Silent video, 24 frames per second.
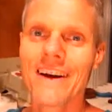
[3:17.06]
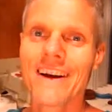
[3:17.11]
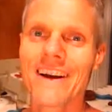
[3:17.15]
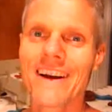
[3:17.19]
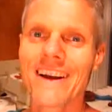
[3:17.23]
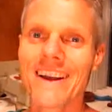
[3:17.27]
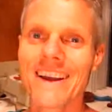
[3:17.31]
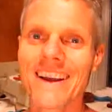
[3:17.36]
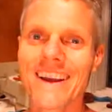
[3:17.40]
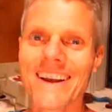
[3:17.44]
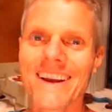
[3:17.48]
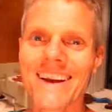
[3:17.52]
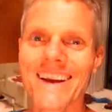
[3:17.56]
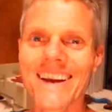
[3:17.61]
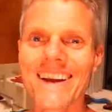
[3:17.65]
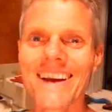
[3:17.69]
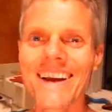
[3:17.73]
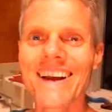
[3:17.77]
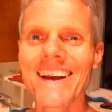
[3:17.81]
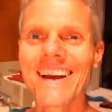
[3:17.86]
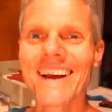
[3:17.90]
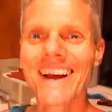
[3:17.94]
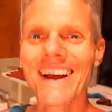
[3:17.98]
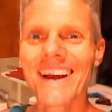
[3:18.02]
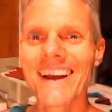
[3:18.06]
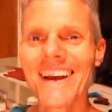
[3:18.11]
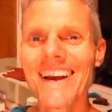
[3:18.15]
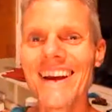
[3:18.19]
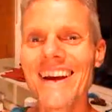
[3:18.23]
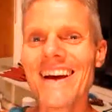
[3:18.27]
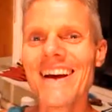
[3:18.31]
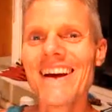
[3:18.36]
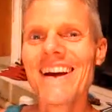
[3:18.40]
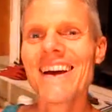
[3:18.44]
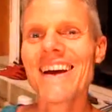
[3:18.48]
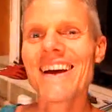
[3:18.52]

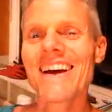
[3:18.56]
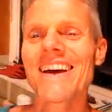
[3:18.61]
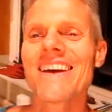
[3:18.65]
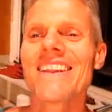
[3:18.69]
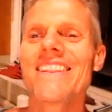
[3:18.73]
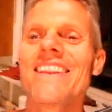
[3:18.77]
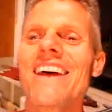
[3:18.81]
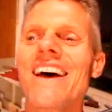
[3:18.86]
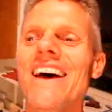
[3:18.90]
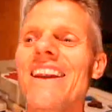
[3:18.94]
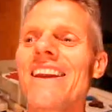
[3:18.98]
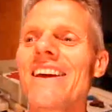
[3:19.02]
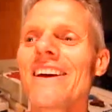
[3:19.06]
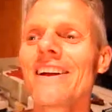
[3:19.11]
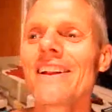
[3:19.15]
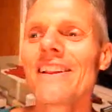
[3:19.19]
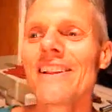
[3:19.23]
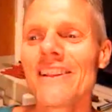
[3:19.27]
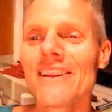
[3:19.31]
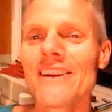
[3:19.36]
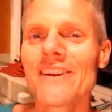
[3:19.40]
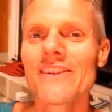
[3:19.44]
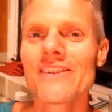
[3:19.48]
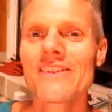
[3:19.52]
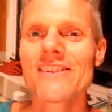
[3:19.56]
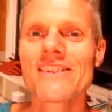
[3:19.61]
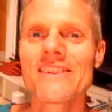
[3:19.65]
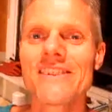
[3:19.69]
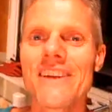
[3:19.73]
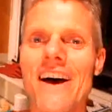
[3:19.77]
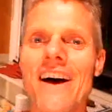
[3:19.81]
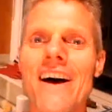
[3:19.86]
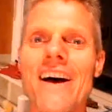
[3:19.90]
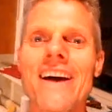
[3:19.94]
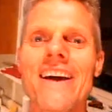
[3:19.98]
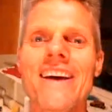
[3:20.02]
and that includes
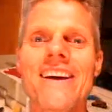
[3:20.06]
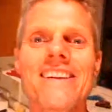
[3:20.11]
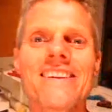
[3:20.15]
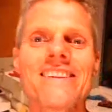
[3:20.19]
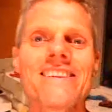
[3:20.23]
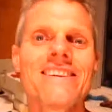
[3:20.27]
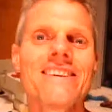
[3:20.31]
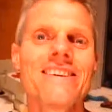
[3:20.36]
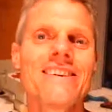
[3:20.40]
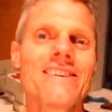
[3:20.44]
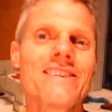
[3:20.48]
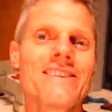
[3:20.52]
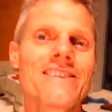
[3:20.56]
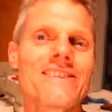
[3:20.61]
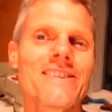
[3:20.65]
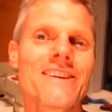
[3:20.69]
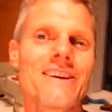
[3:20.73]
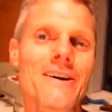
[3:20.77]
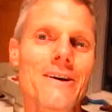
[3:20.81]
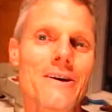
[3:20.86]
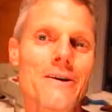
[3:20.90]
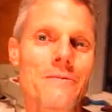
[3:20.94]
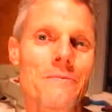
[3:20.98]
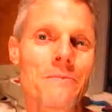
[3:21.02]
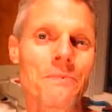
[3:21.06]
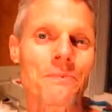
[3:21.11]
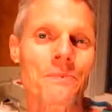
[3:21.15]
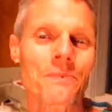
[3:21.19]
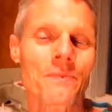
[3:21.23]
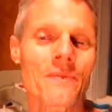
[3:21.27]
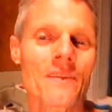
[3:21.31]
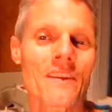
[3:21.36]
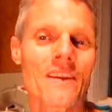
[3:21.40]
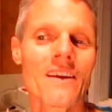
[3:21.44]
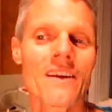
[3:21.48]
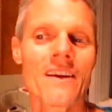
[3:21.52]
diet too. So,
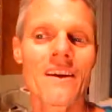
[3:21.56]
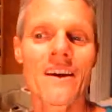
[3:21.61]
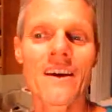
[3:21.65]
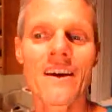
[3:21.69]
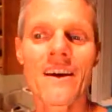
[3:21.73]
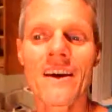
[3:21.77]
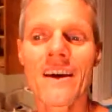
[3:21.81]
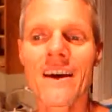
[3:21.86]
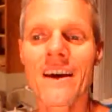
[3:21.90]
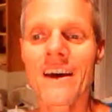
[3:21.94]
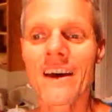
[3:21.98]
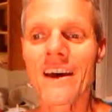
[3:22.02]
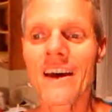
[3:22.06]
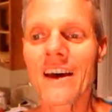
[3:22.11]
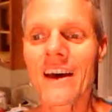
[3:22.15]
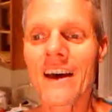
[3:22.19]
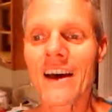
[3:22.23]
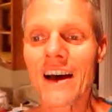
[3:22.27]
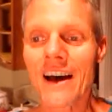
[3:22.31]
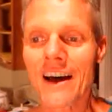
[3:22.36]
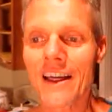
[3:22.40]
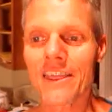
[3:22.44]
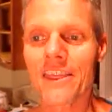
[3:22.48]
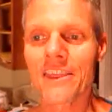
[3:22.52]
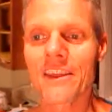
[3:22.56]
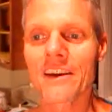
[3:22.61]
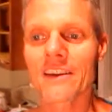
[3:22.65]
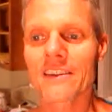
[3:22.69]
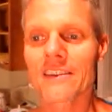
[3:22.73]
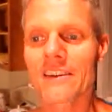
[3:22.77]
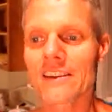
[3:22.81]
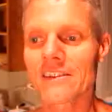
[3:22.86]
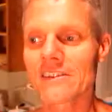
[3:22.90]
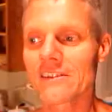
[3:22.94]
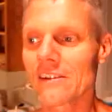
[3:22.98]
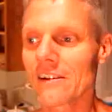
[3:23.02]
I think
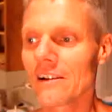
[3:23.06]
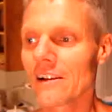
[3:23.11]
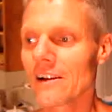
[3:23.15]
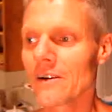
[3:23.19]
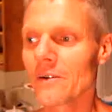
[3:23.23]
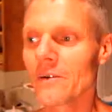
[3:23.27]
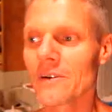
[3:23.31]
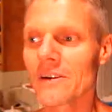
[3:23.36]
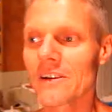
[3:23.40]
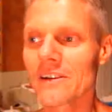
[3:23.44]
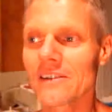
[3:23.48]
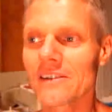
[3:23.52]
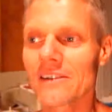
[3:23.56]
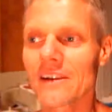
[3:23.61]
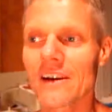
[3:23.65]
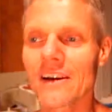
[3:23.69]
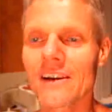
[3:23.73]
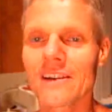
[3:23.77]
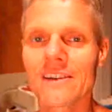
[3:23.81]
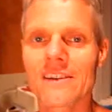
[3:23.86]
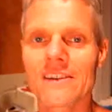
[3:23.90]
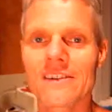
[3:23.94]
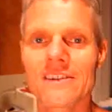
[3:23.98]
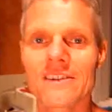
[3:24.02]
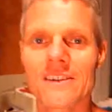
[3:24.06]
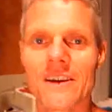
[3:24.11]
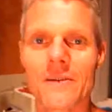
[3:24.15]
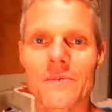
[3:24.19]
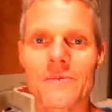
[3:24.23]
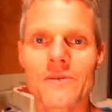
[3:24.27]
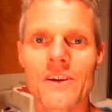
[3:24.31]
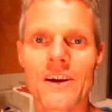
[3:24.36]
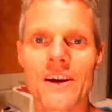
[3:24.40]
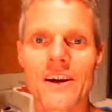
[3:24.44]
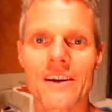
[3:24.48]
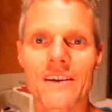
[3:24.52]
that's all I want to say on this
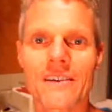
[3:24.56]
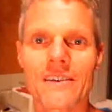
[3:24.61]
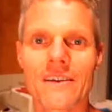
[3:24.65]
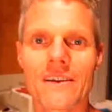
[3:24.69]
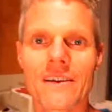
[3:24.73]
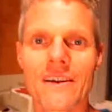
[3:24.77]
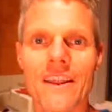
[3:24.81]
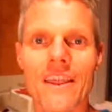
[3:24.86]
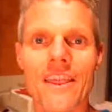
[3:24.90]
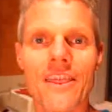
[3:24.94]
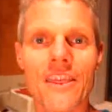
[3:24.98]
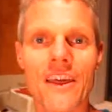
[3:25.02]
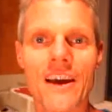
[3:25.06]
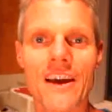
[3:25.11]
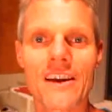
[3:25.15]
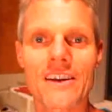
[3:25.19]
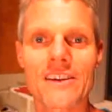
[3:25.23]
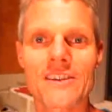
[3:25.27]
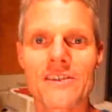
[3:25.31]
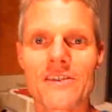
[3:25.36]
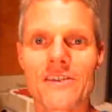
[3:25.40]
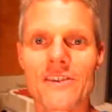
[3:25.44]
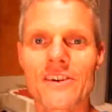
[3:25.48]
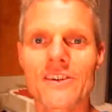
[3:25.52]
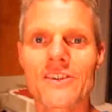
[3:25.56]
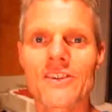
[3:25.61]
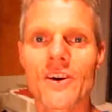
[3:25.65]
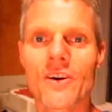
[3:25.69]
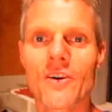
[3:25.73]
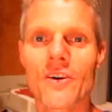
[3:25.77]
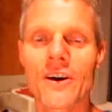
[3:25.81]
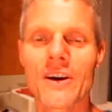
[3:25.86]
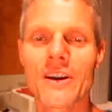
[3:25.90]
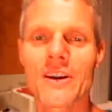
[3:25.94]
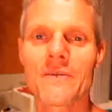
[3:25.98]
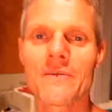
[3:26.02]
subject. Thanks for
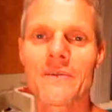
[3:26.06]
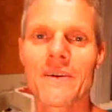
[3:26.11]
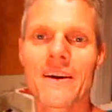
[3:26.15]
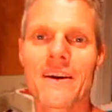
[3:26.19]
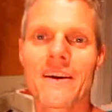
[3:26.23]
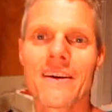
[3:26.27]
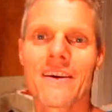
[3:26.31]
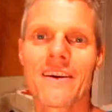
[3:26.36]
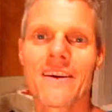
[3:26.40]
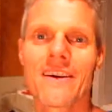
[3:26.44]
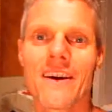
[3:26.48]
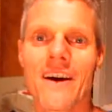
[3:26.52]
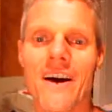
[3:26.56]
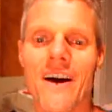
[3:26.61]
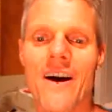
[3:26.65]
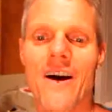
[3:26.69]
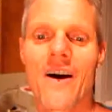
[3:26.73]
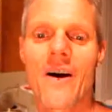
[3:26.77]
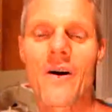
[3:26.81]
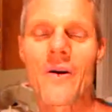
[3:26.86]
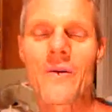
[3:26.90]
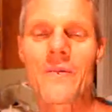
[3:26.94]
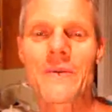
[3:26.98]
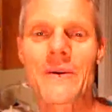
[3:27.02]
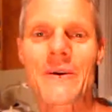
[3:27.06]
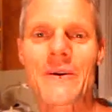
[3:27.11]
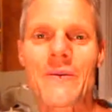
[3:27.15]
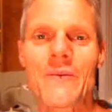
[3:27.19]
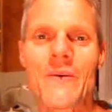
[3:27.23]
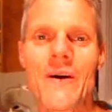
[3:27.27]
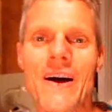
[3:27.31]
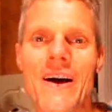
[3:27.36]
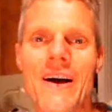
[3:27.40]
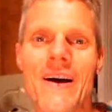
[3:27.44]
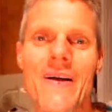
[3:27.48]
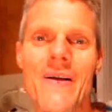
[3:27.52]
joining me. I hope you're
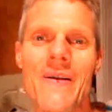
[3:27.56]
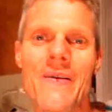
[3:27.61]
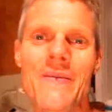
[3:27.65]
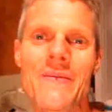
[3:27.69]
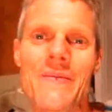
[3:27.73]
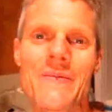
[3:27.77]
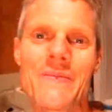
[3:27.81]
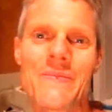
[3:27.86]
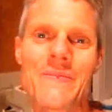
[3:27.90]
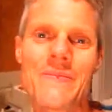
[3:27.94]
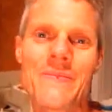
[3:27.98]
well.